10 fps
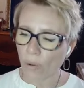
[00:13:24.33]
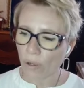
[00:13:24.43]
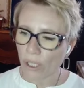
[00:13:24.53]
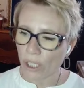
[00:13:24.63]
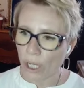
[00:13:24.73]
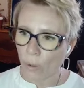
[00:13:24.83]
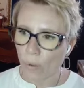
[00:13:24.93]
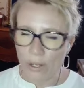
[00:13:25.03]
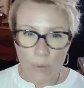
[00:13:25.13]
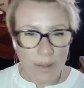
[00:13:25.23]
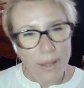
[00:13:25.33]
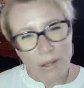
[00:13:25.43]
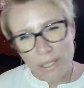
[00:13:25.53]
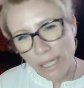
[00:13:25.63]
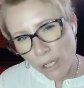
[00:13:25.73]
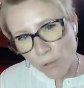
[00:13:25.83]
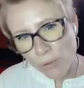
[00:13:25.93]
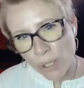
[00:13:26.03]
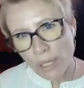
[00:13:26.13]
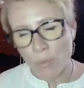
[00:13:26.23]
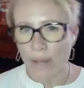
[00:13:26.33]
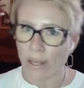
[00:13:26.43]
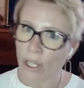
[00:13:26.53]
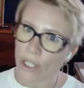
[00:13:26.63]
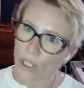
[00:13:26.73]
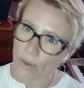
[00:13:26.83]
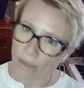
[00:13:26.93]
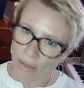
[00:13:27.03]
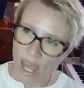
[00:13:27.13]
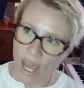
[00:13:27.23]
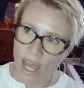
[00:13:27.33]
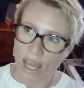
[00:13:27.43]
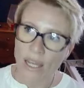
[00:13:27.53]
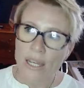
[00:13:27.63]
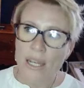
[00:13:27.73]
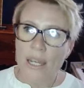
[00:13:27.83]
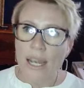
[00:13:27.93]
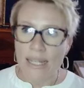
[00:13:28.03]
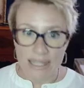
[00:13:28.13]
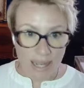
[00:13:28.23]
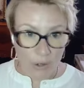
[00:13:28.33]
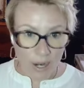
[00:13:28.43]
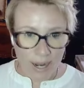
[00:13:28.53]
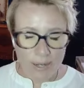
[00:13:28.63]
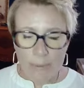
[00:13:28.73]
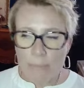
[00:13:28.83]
wondered why they couldn't get over it, why they couldn't do the thing, etc.